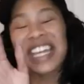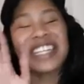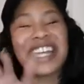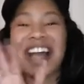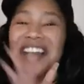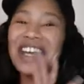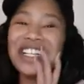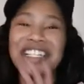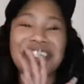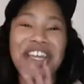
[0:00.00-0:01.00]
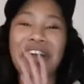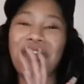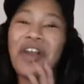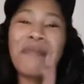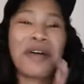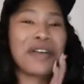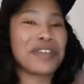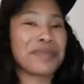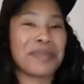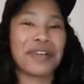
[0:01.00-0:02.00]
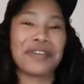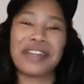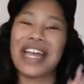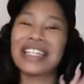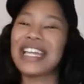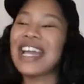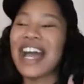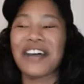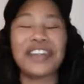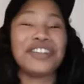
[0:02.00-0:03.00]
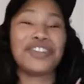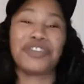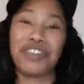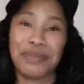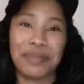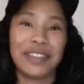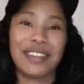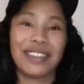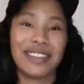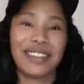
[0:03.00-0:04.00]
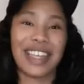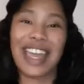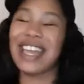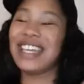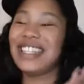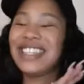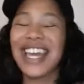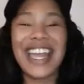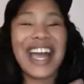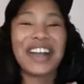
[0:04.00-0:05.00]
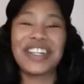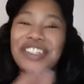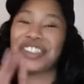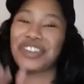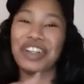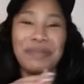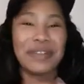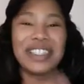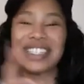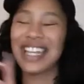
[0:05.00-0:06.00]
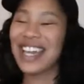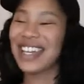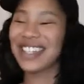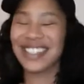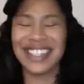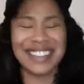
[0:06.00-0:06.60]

Y'all gotta get y'all grandmas, bro. Like, they out here tripping. Like, they out here tripping. Like,